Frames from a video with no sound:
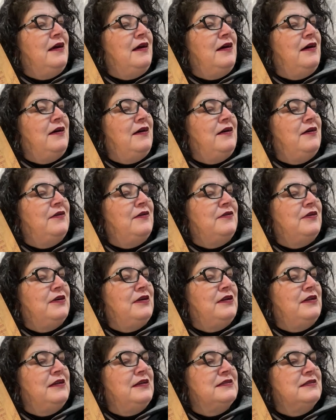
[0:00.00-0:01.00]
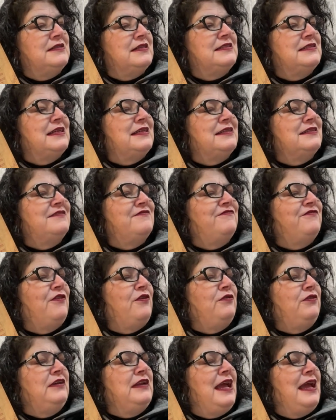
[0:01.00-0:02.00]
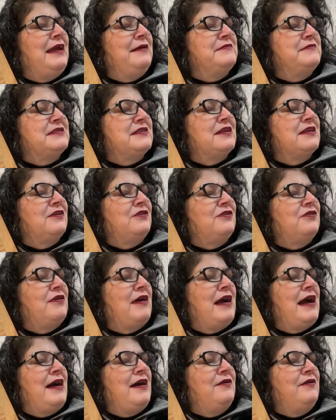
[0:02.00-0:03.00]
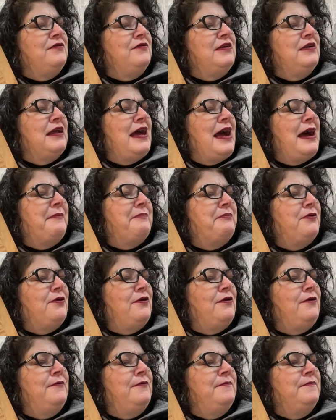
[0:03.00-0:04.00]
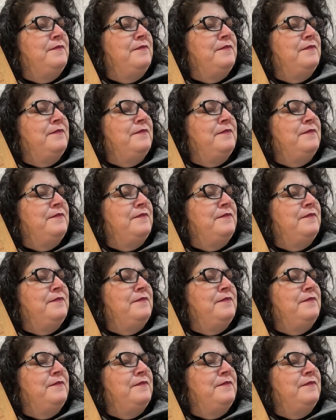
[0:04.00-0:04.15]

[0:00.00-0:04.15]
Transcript: Oh, goodness. It says folk names, ground apple,